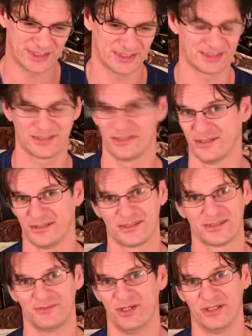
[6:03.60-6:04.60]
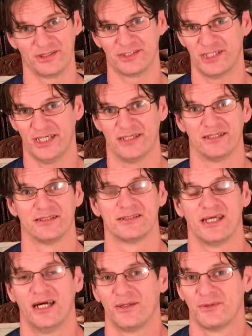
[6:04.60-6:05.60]
this hurts smaller channels.
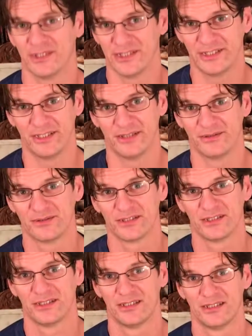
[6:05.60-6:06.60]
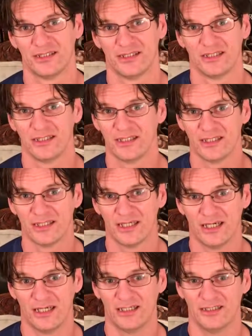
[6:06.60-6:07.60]
I really don't.
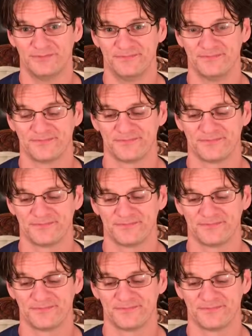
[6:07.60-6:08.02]
Um,